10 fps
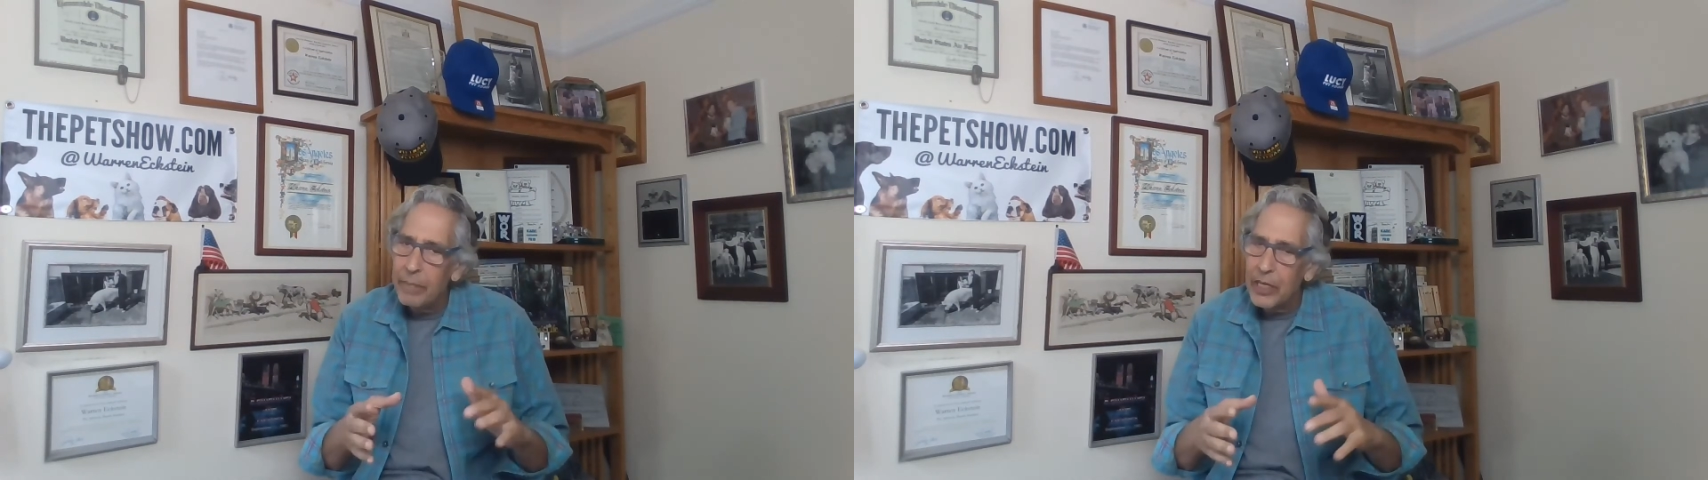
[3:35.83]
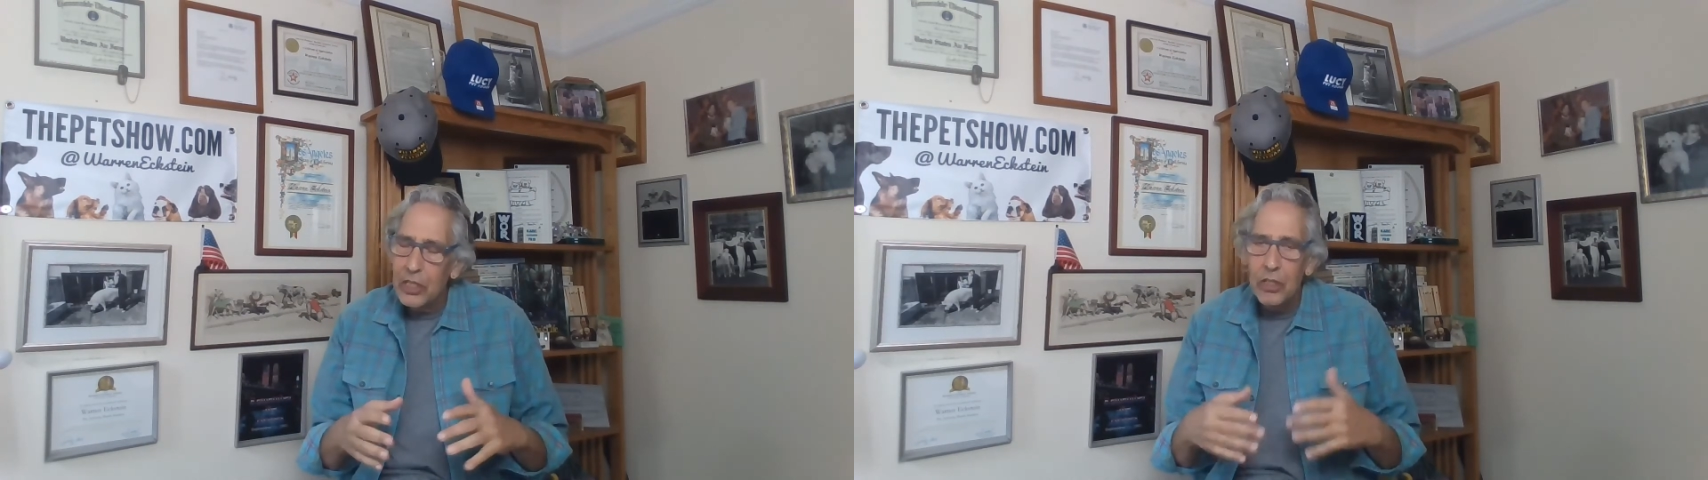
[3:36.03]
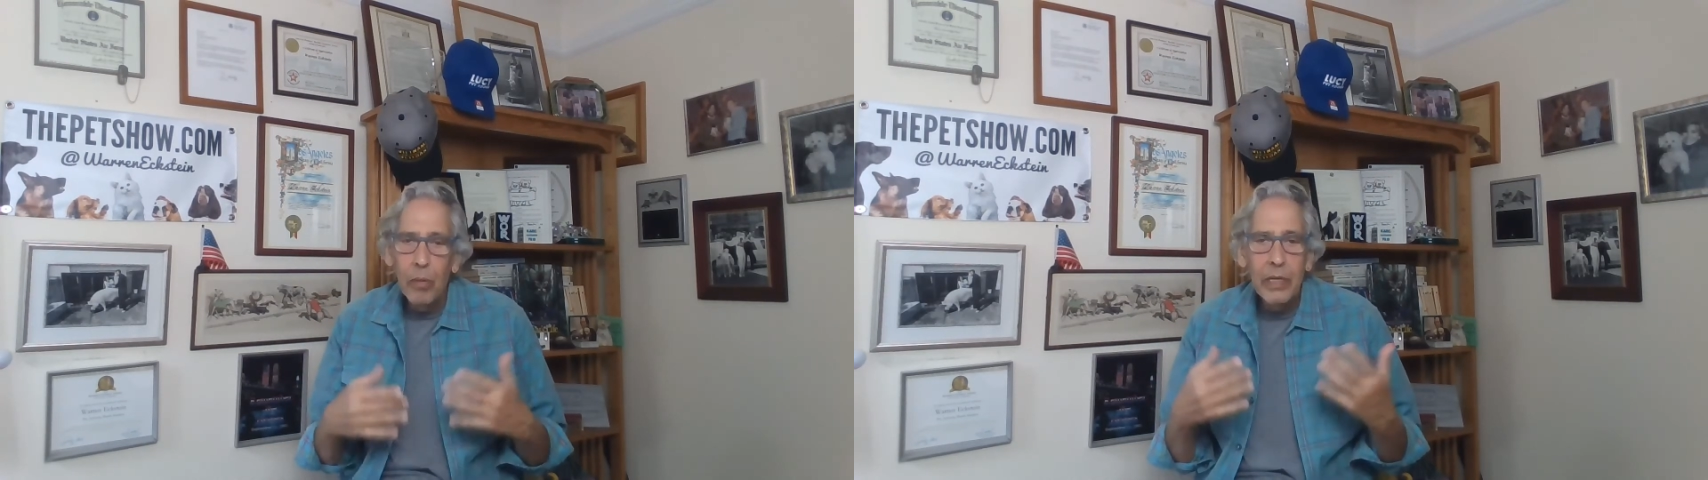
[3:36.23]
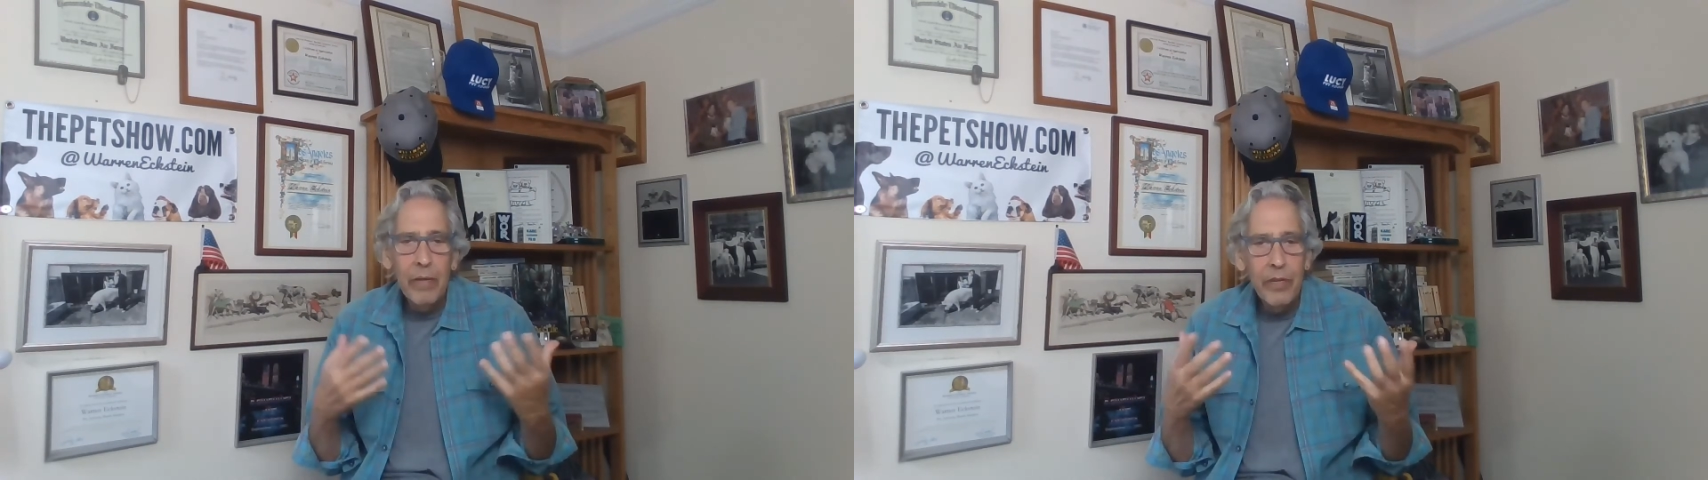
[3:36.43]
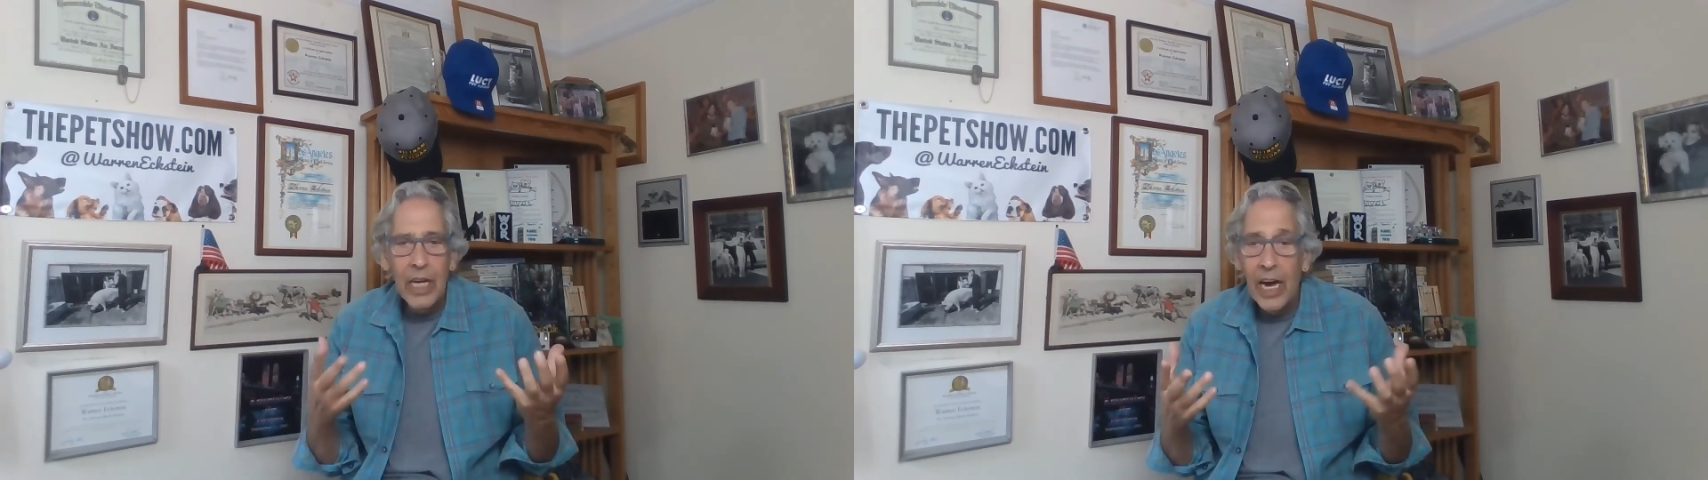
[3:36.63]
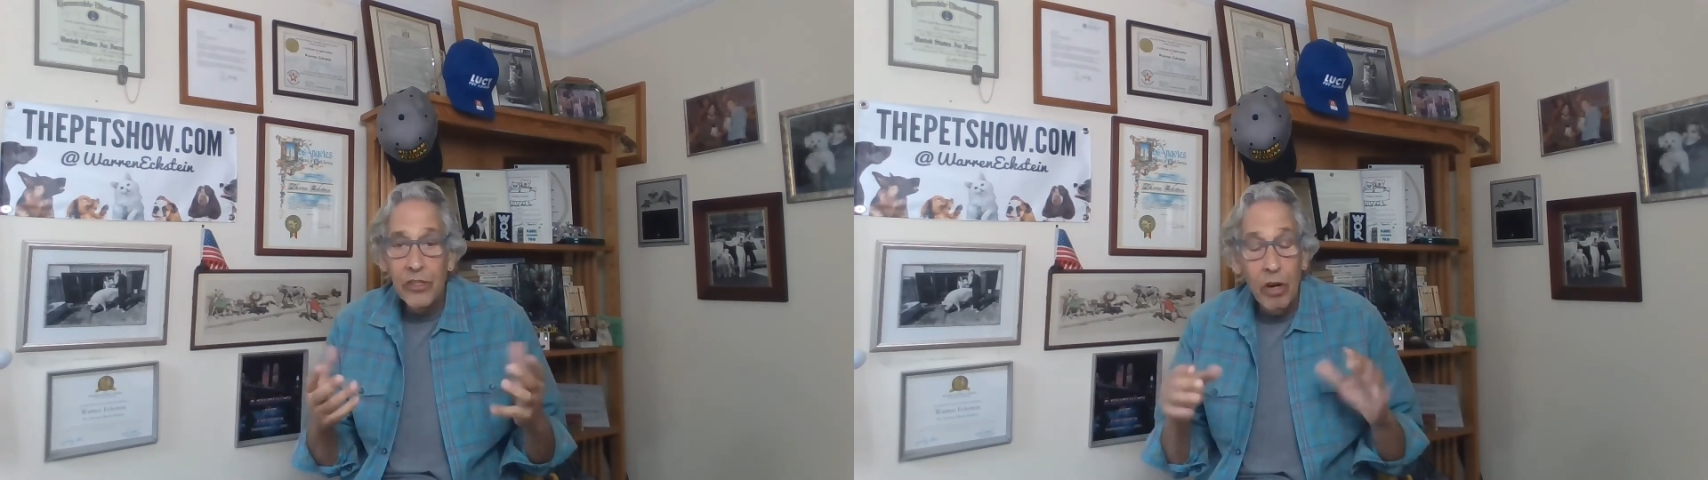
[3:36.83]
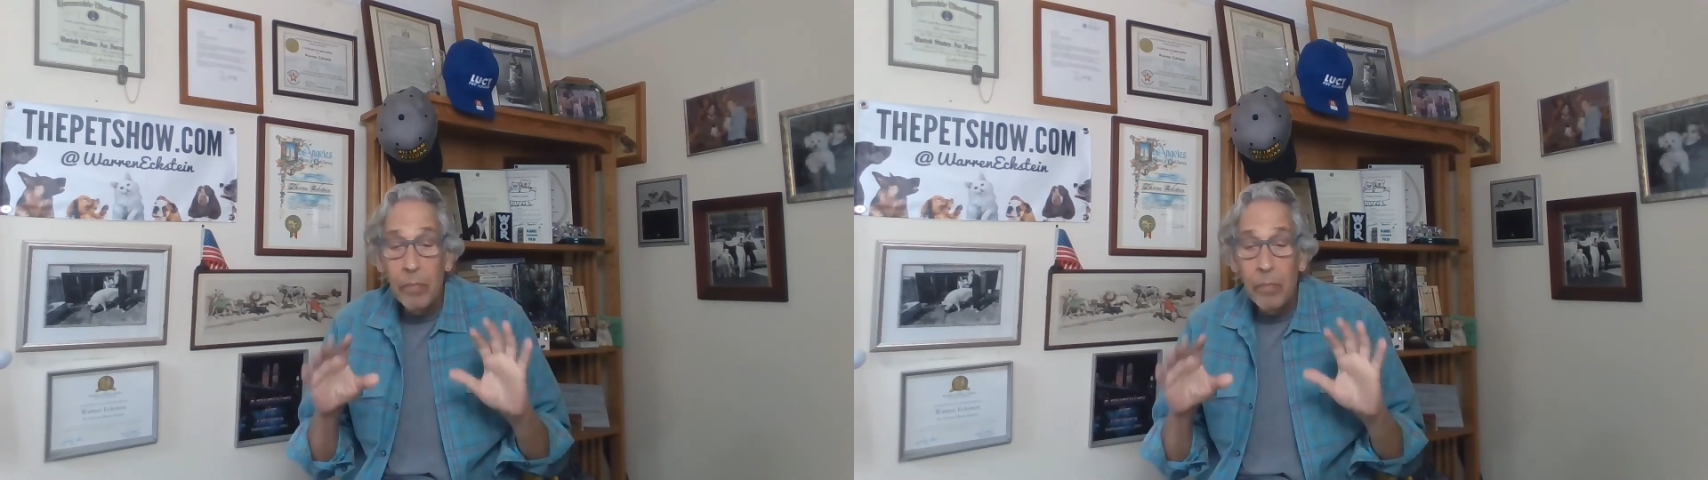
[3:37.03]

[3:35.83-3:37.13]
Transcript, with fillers: because so many of you guys are